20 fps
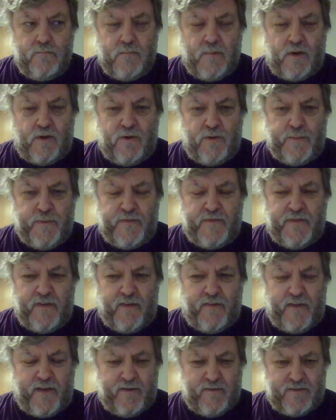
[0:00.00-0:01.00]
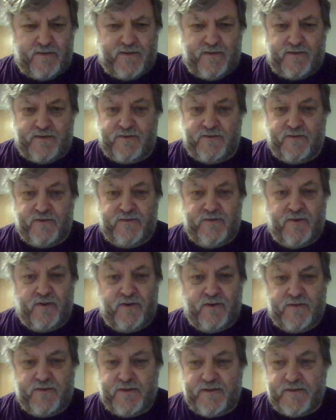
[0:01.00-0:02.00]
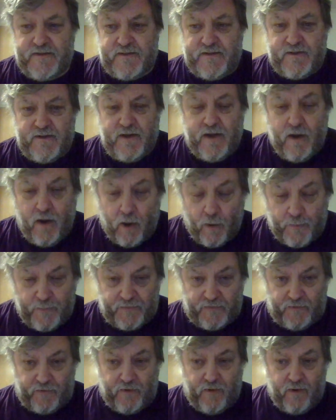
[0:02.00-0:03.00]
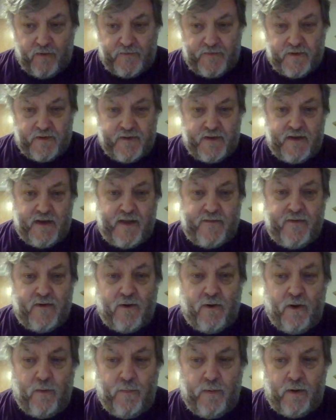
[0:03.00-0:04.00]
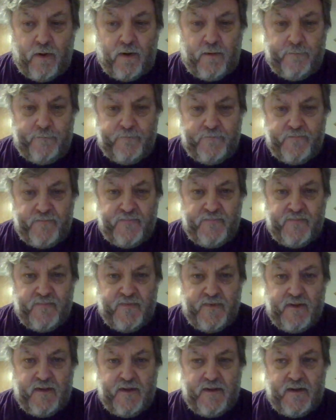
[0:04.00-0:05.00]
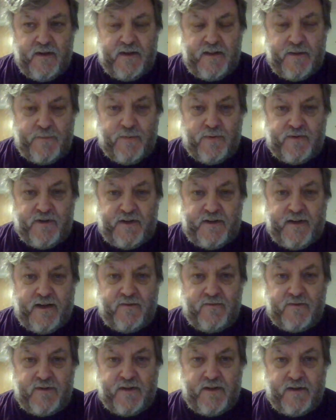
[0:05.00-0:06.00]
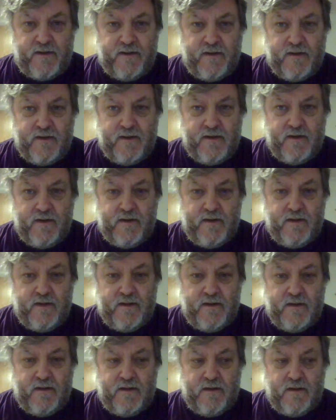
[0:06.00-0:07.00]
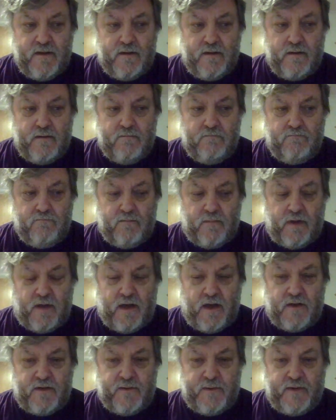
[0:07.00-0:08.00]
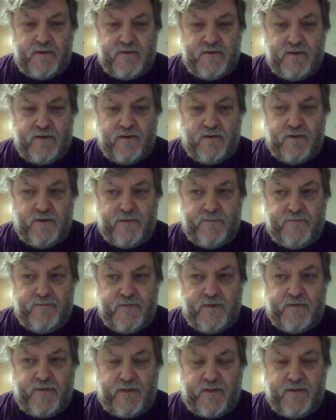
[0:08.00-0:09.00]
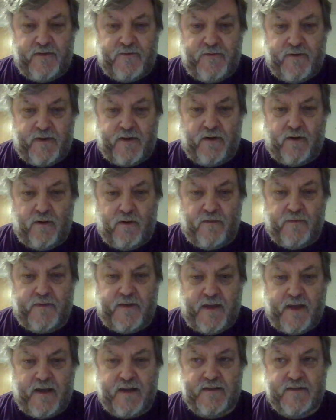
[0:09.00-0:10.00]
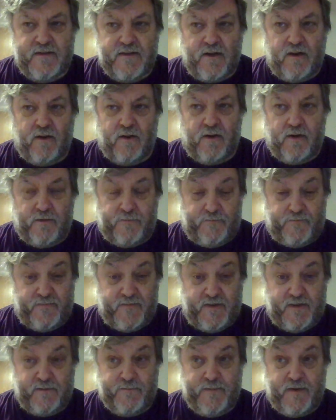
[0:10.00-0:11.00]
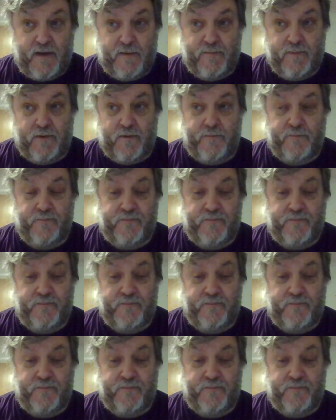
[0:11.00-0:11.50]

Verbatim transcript: a group of, I think it was sociologists, observed that they never hobble. And they put it down to the large amounts, or the, the fact they drink a lot of cat's claw, these people.